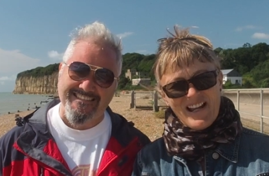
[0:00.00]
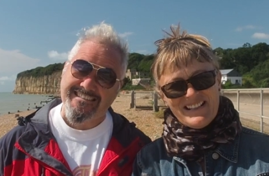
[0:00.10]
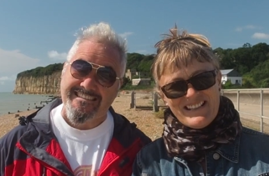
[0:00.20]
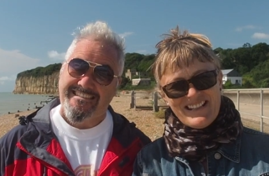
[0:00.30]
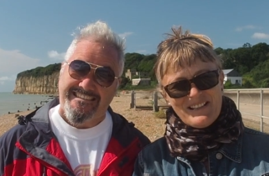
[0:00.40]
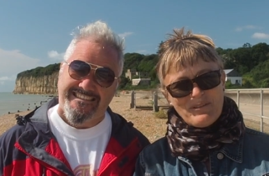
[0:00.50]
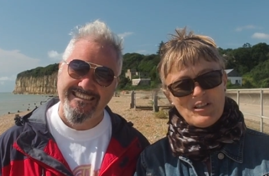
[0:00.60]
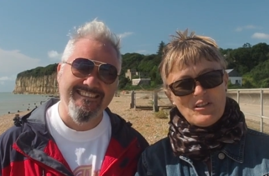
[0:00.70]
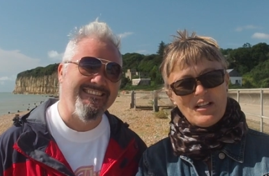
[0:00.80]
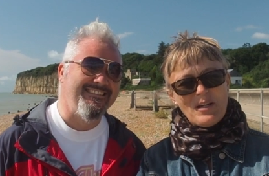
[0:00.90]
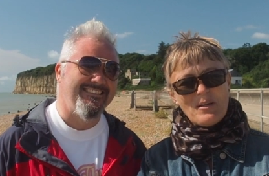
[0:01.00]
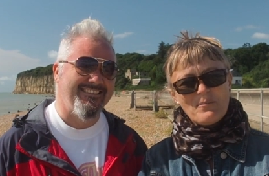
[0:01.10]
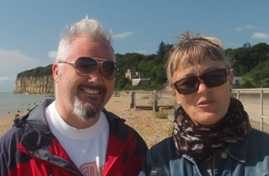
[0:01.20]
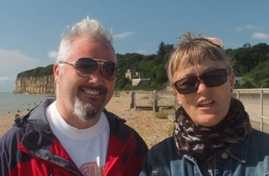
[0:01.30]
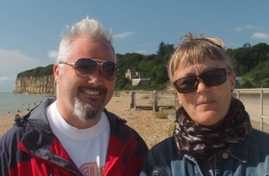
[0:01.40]
Speaker 1: idea, which
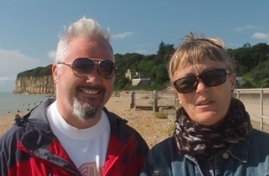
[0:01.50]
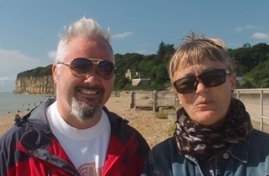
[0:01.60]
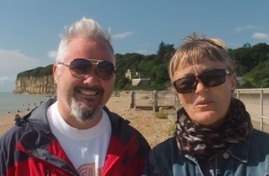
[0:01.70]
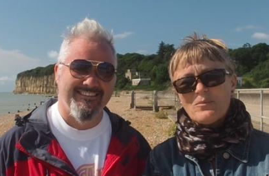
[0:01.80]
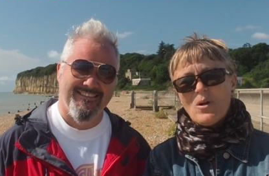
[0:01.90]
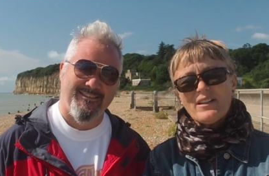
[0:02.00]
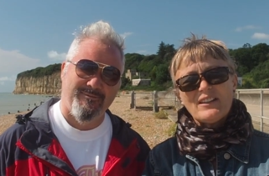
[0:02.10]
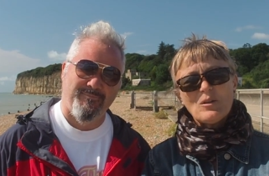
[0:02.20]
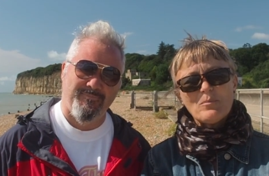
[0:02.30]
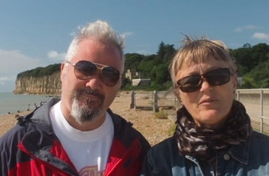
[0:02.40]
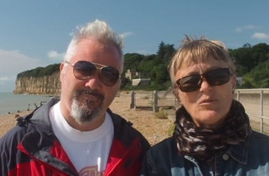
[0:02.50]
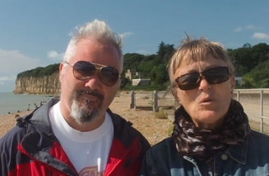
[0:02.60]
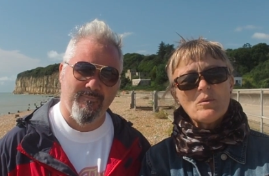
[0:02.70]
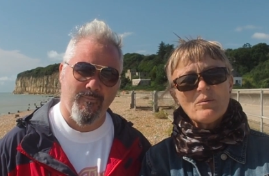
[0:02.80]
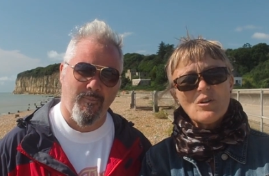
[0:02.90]
um, Jamie was working on
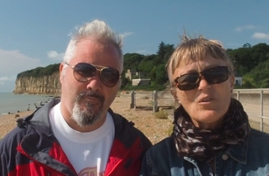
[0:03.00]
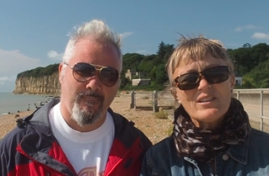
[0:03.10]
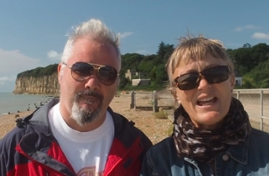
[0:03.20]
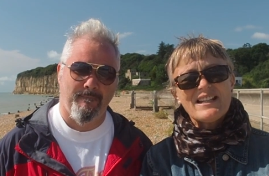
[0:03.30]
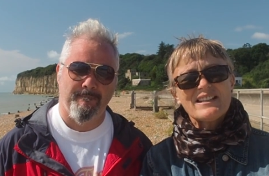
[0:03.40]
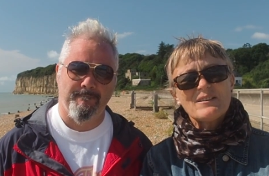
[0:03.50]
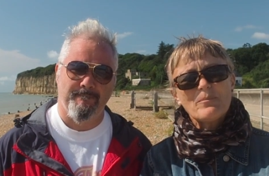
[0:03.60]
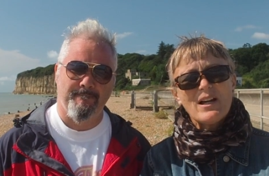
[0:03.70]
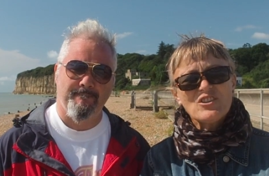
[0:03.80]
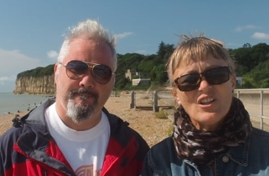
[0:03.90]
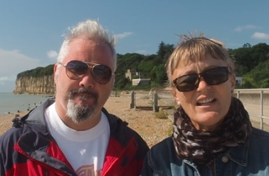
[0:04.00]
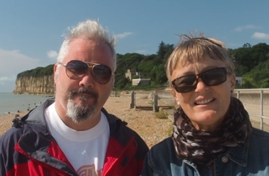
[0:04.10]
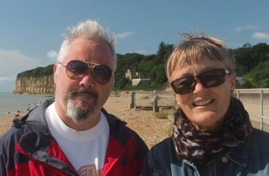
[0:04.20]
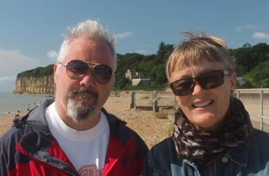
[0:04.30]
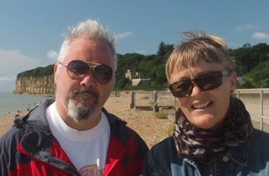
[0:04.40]
before we were contacted by
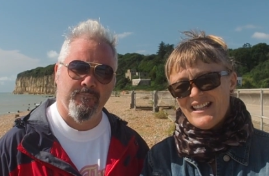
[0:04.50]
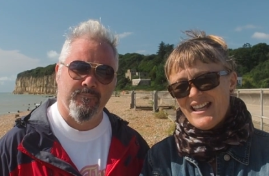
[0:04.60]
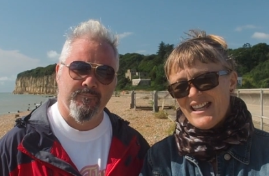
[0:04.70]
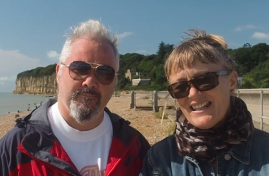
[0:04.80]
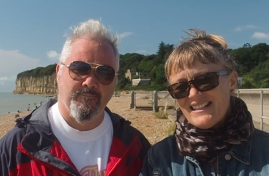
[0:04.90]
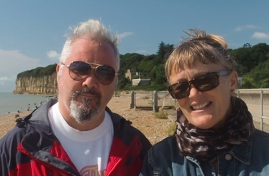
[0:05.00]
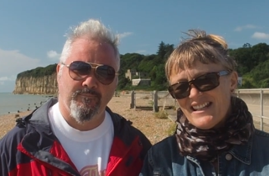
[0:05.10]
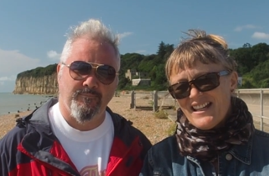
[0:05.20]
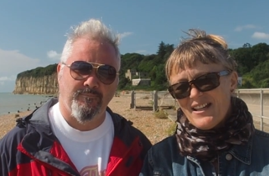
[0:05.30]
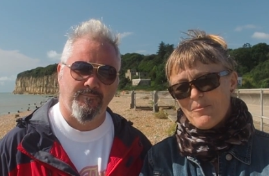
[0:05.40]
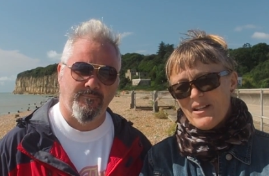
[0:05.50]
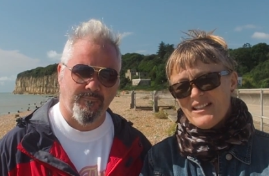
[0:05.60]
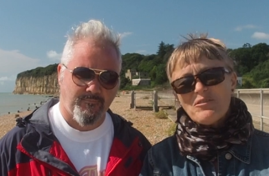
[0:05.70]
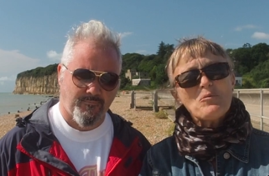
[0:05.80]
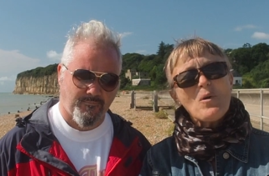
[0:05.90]
China, is um, a
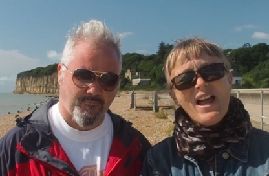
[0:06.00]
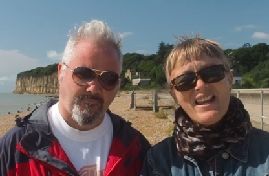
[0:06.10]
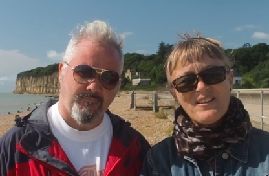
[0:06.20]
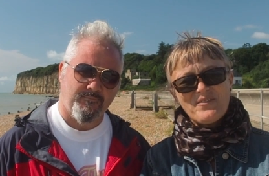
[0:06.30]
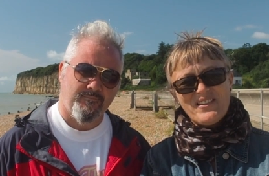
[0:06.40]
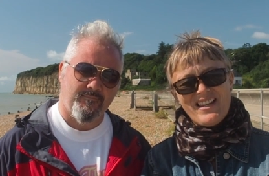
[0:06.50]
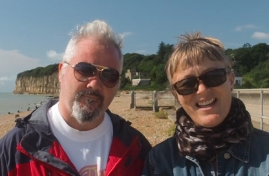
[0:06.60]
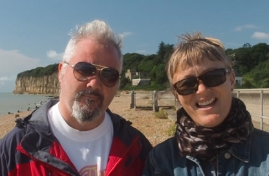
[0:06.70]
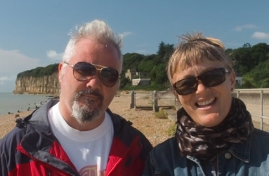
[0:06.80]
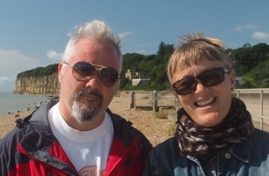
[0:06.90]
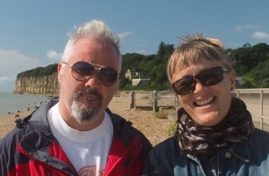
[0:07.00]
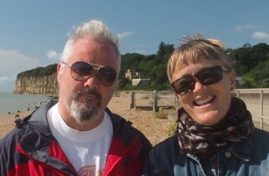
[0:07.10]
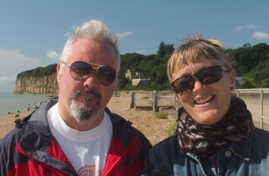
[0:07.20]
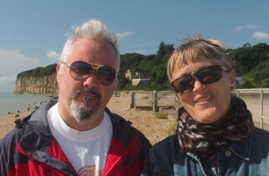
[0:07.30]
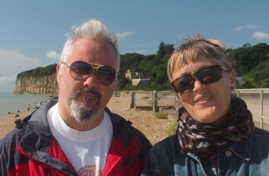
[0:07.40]
different way of uh,
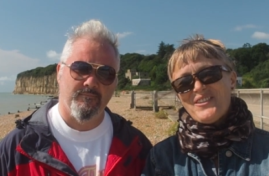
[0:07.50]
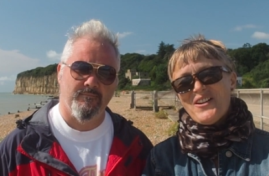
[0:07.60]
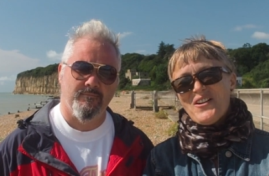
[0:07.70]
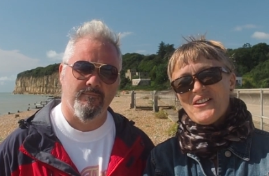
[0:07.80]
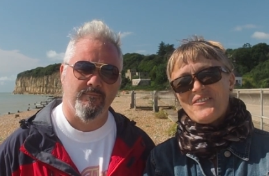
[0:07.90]
photog-